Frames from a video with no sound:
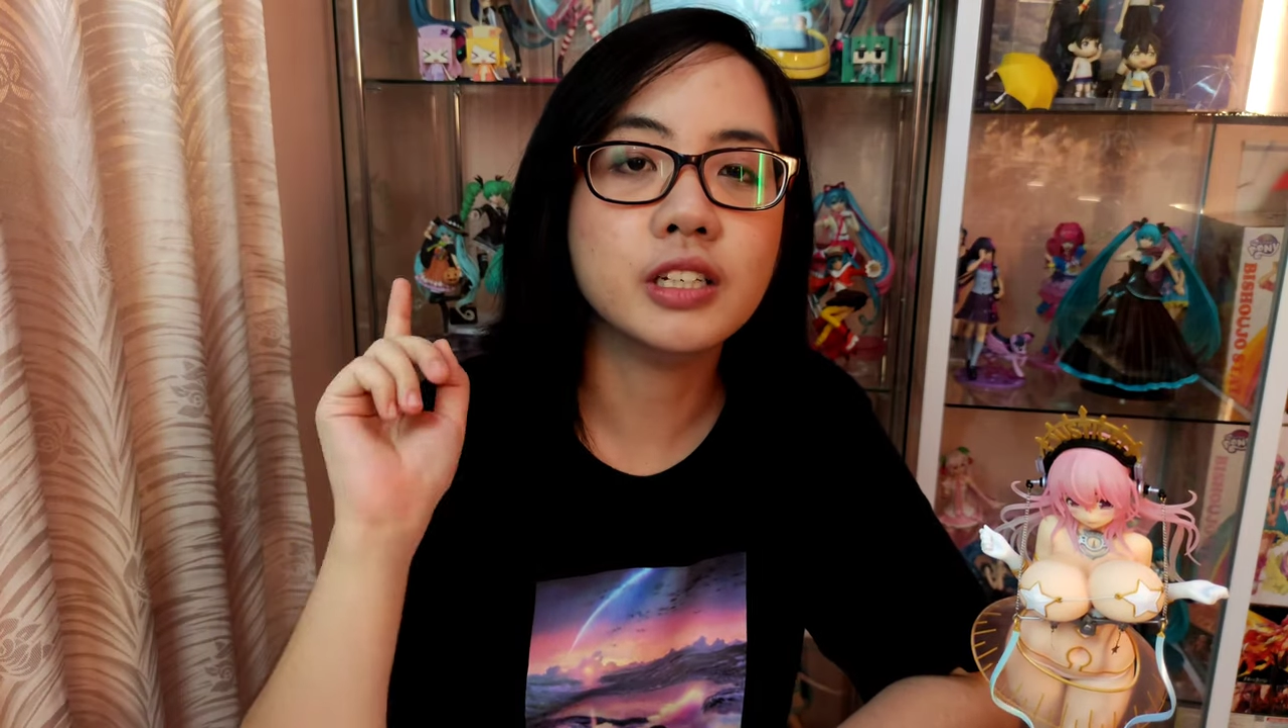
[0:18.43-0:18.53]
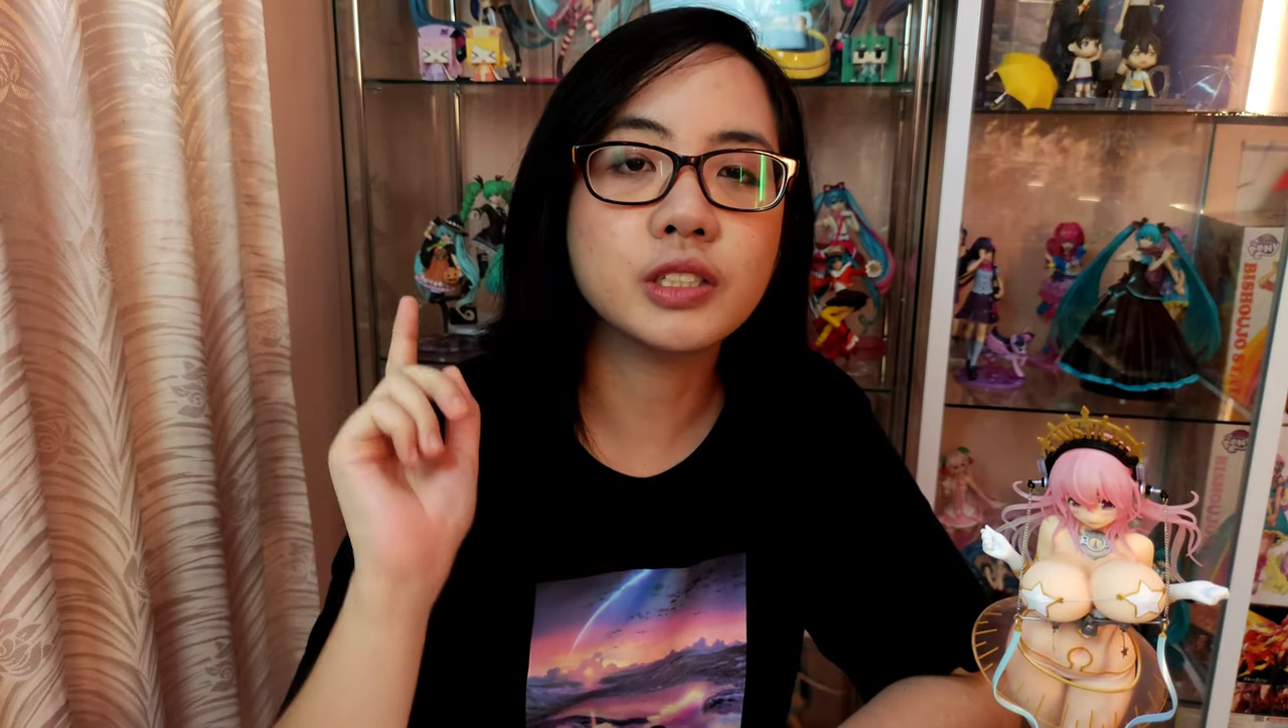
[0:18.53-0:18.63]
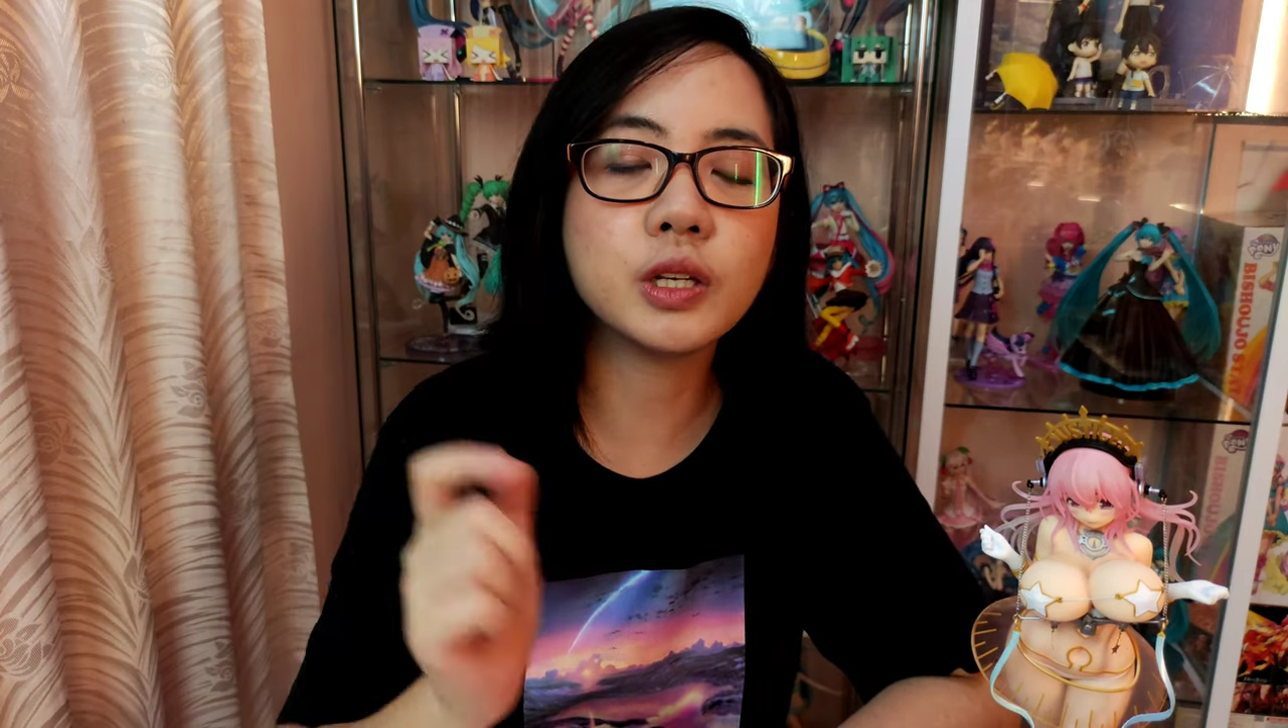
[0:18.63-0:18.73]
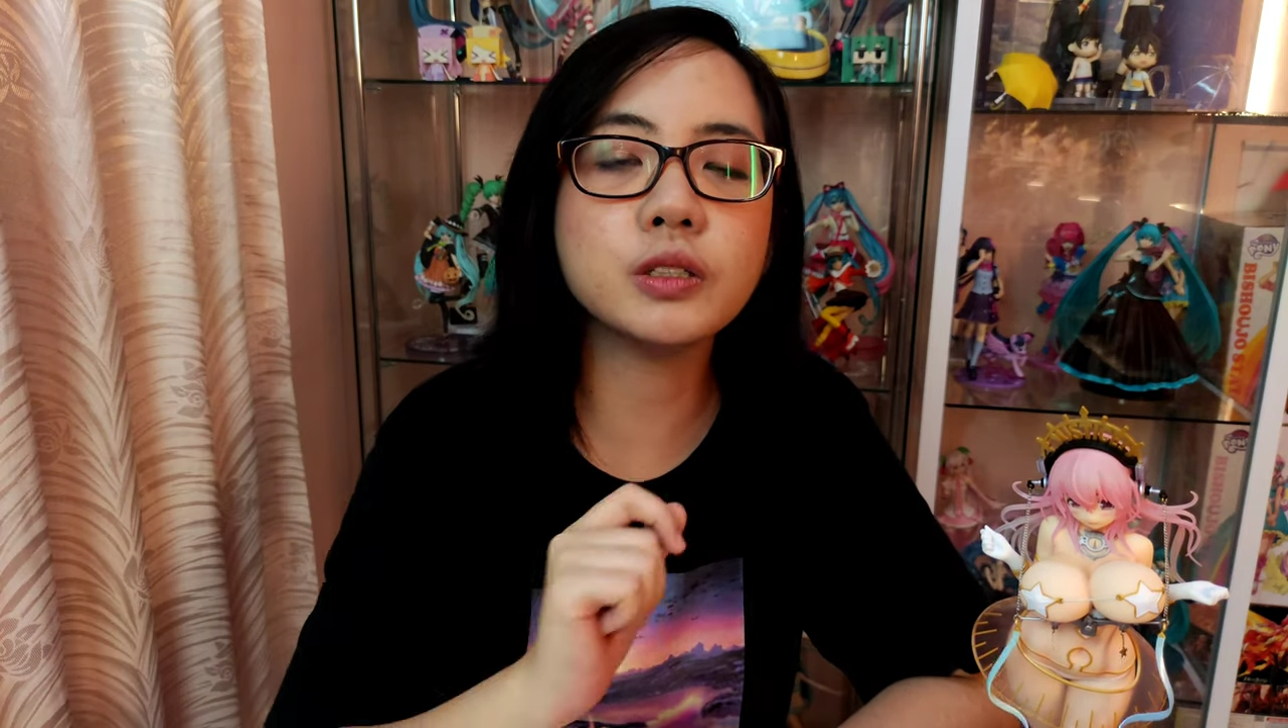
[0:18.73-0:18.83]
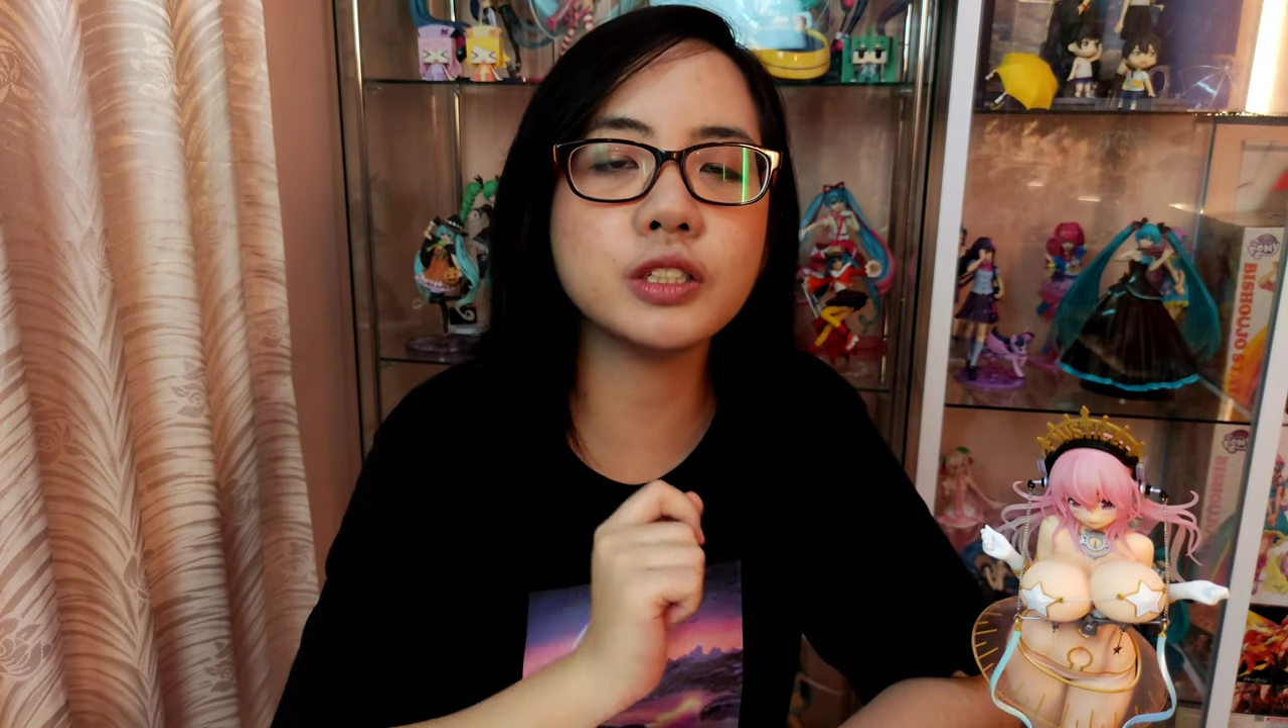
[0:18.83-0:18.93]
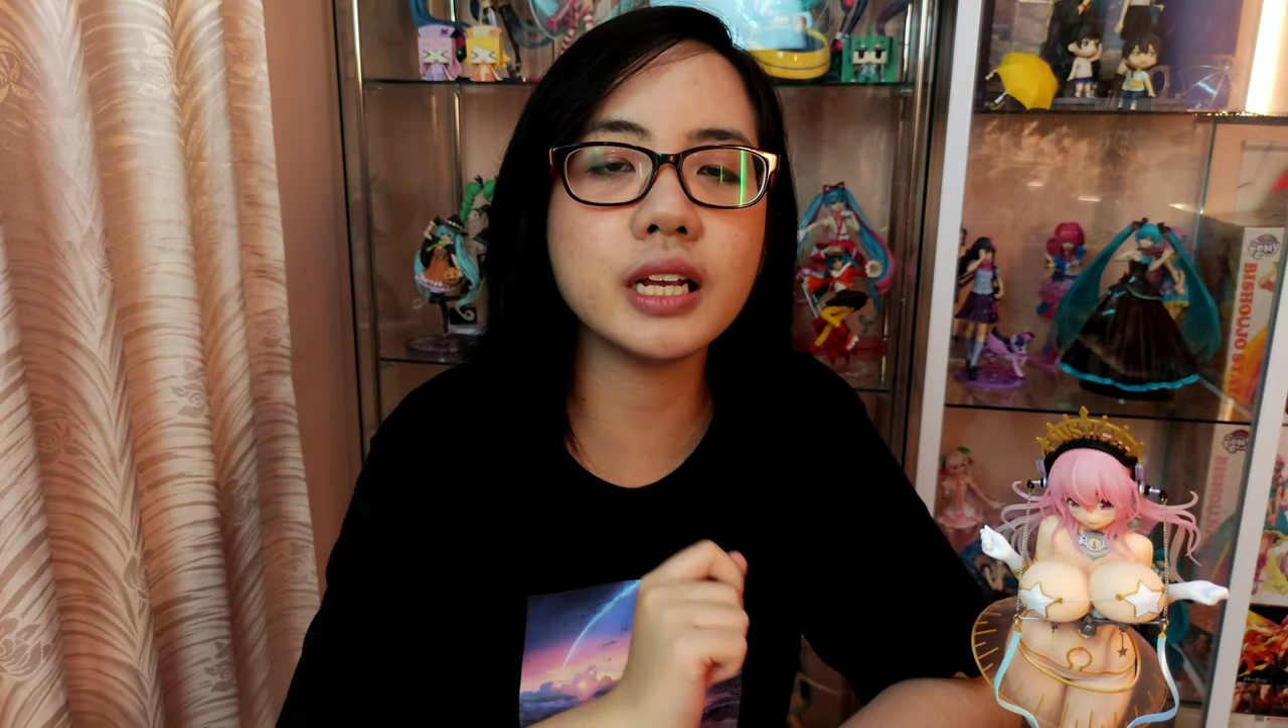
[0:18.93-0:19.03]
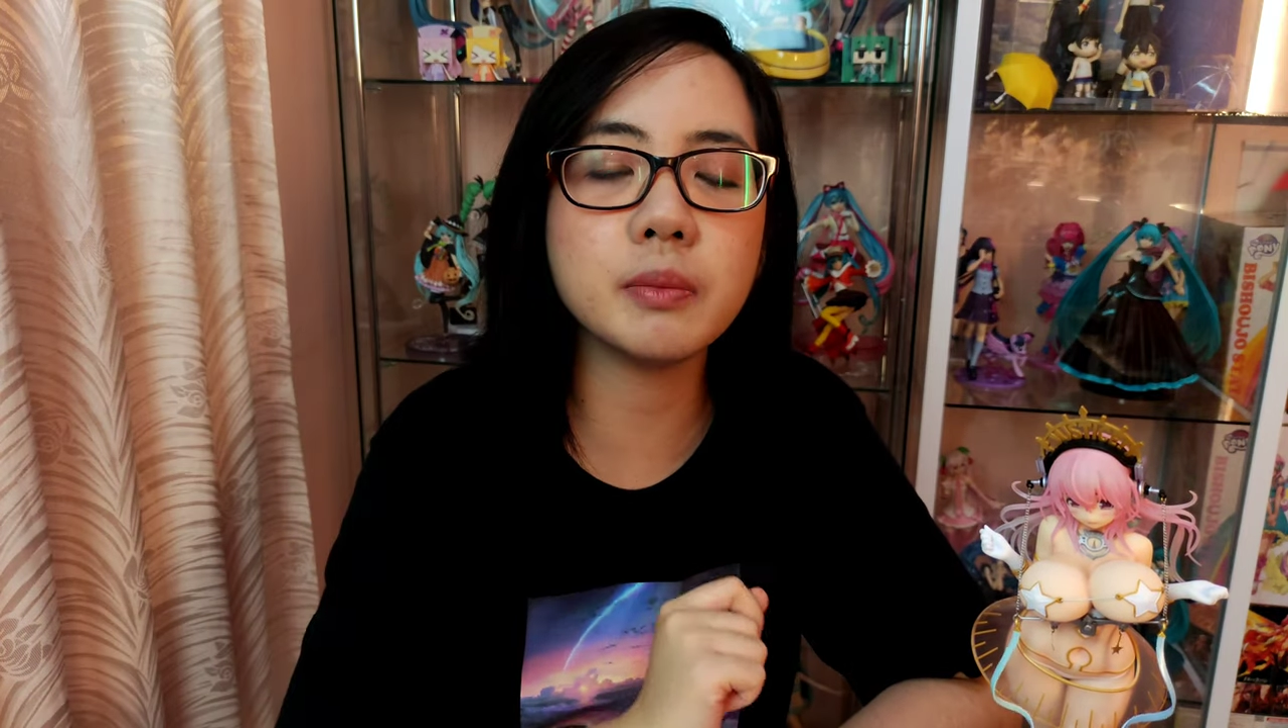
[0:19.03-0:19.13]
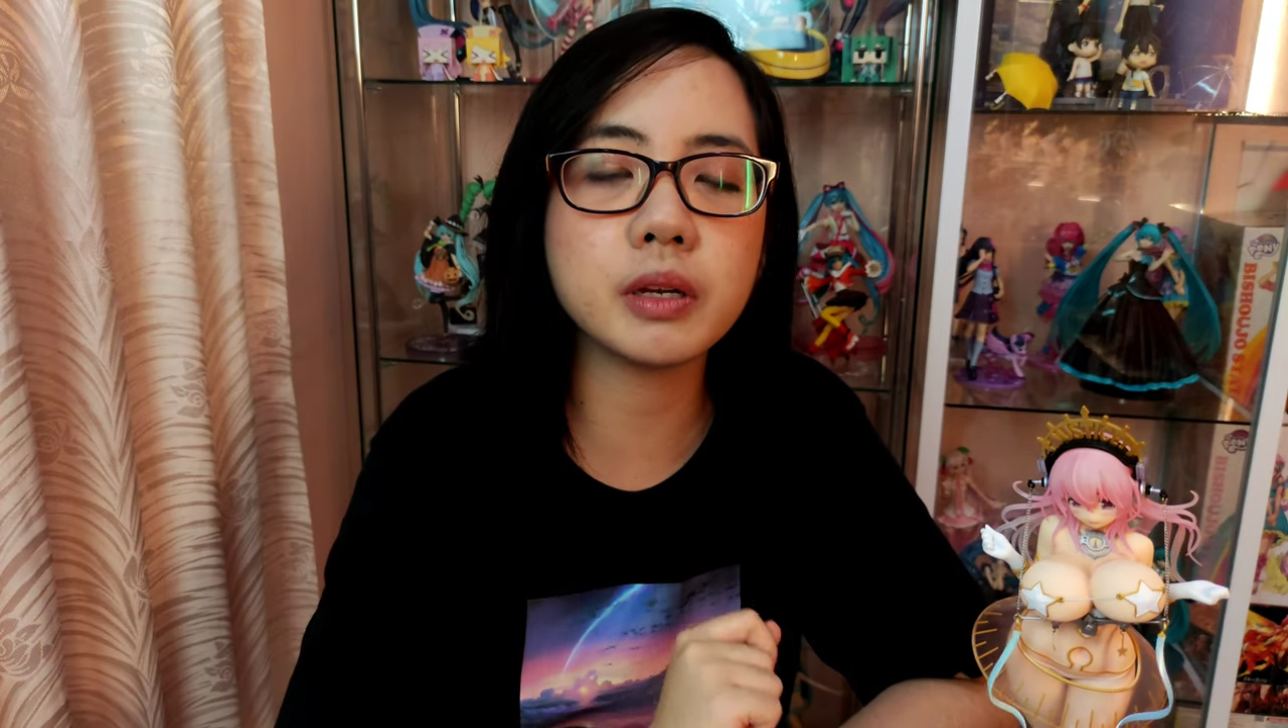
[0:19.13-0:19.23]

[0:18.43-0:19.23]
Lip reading: So today I'm